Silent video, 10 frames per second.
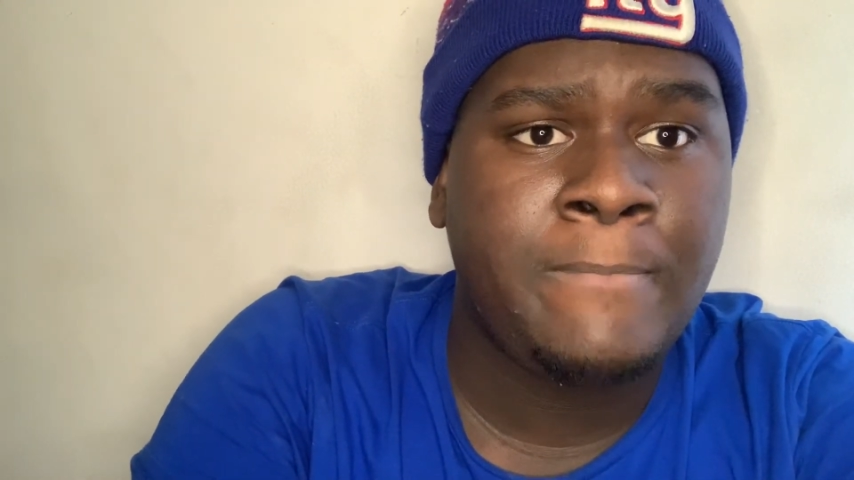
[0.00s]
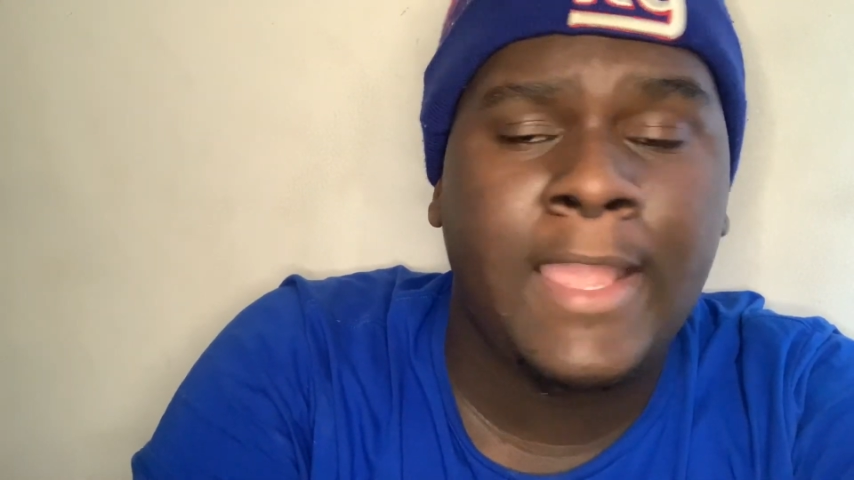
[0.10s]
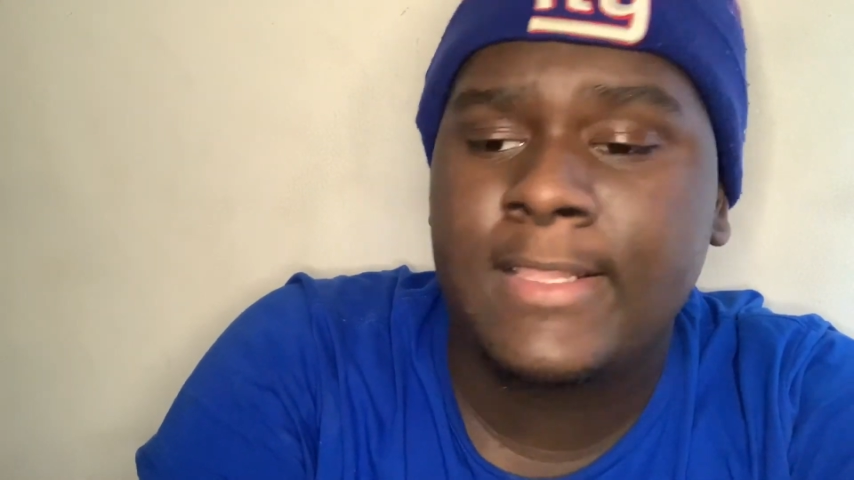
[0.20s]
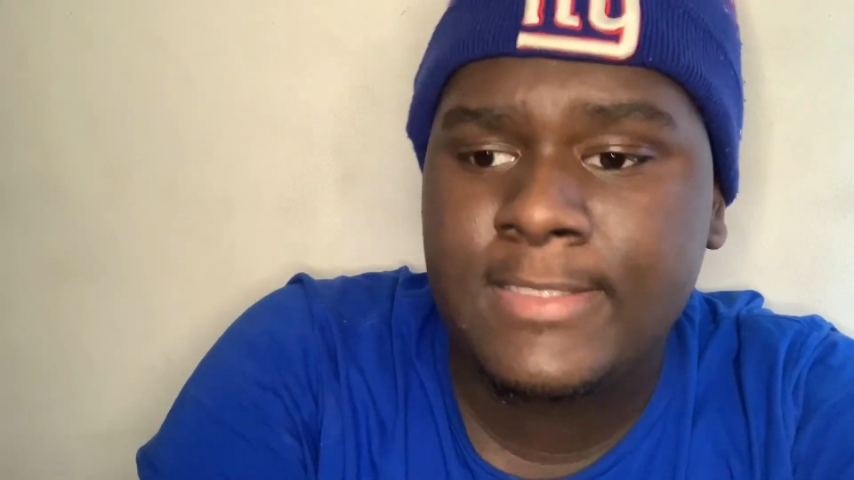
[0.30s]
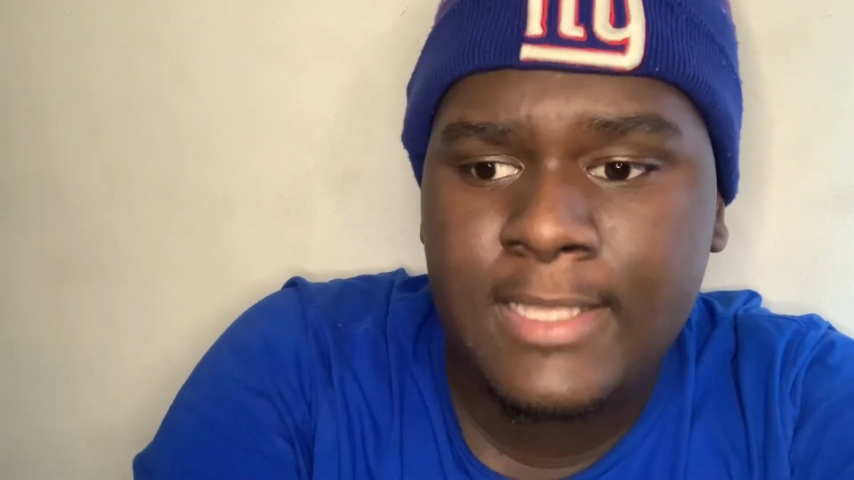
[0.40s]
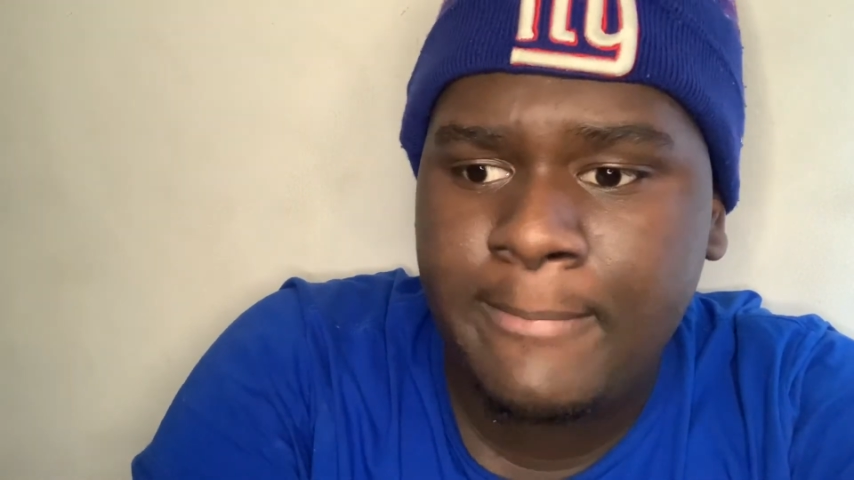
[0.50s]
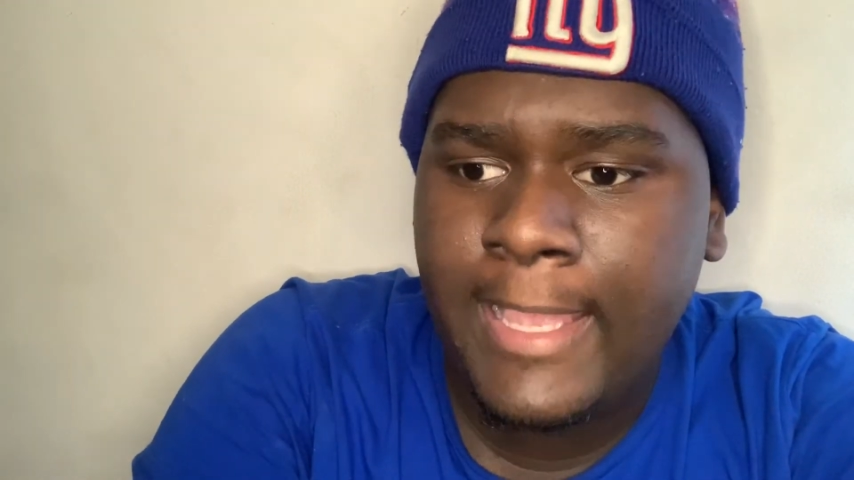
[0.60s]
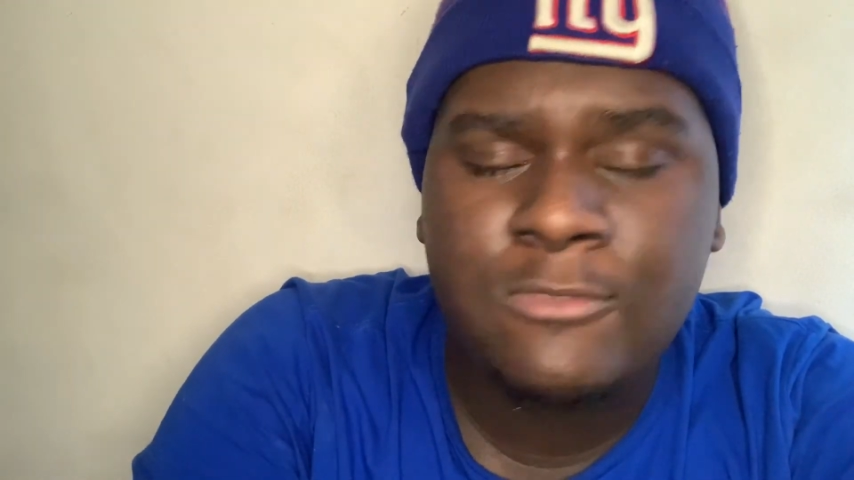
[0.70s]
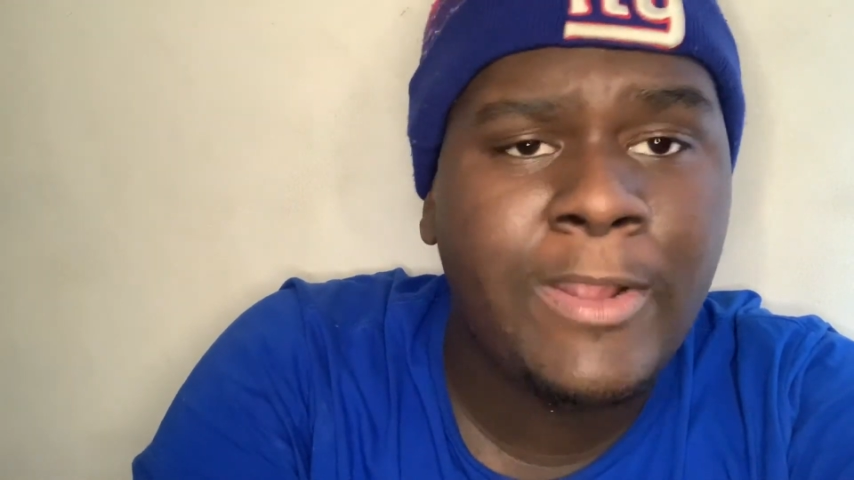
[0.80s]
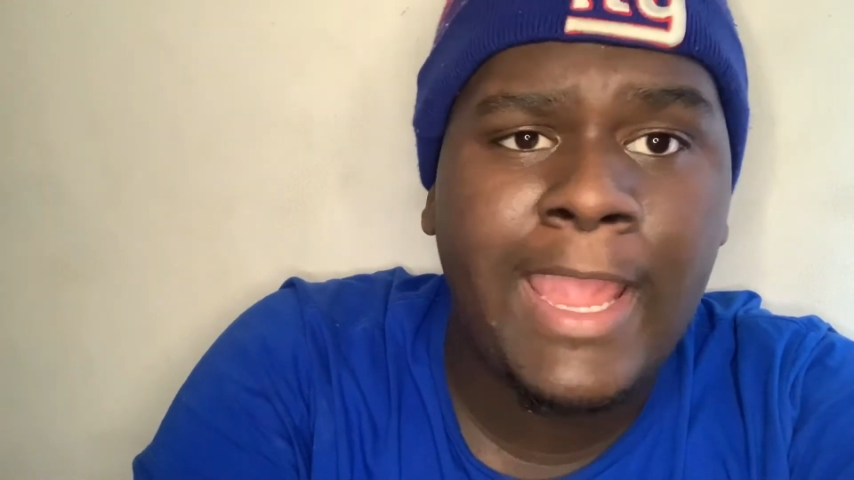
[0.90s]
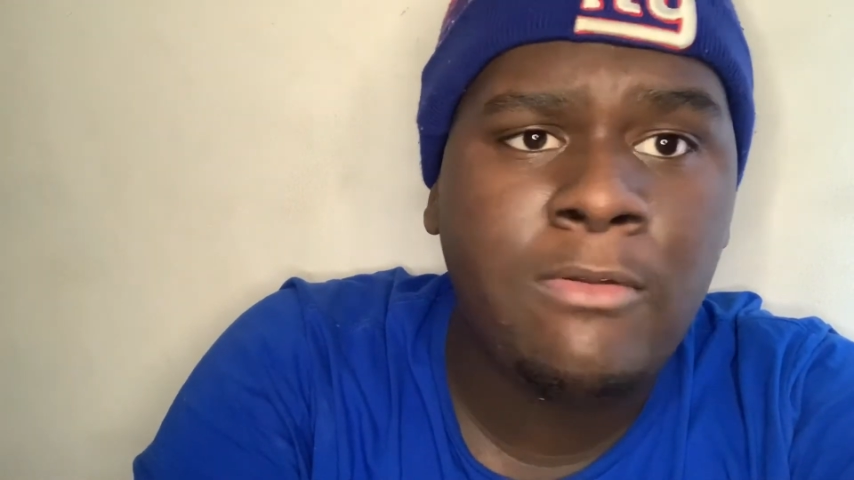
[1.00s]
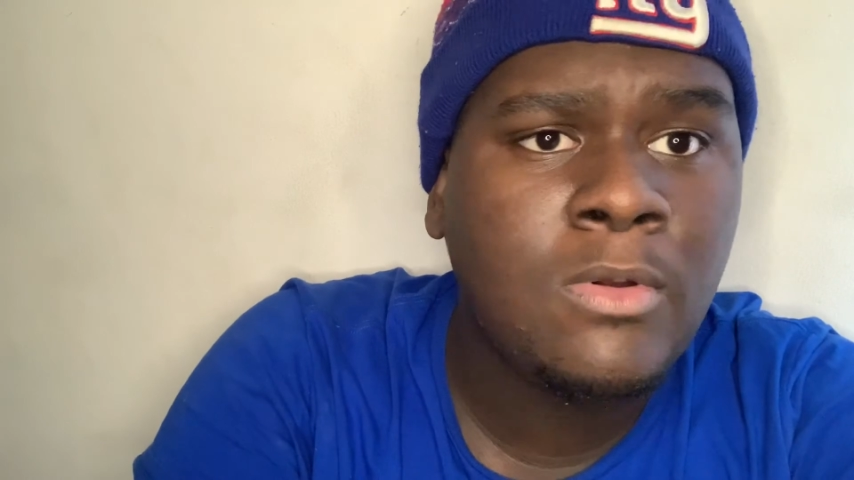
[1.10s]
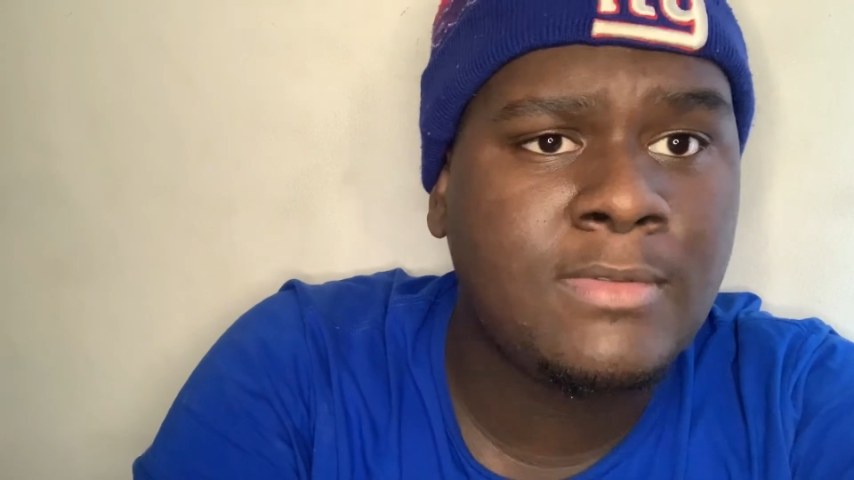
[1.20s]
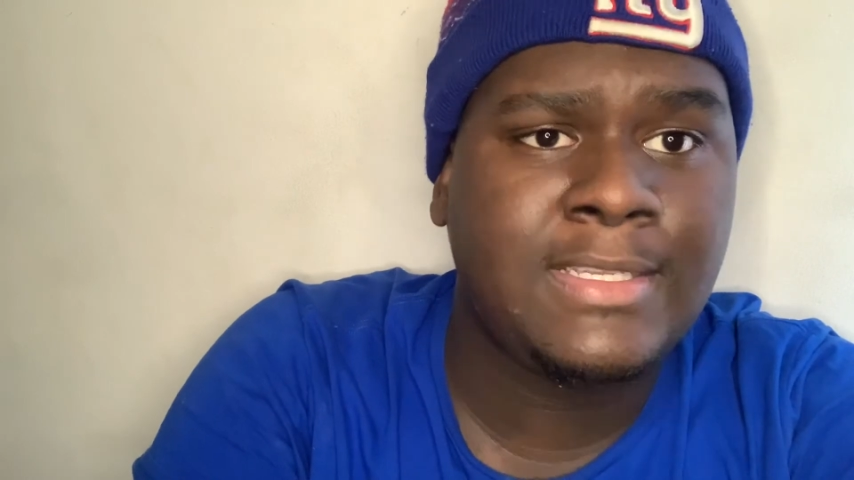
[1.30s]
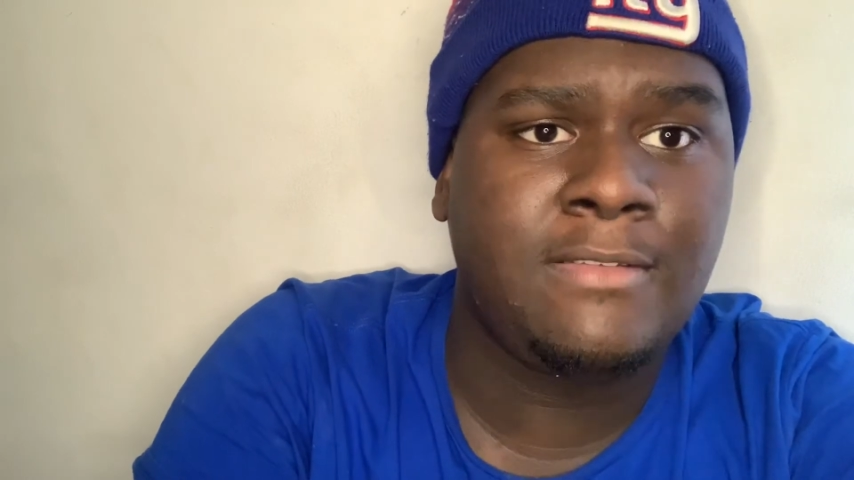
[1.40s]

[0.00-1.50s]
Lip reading: Because it's some games where everyone was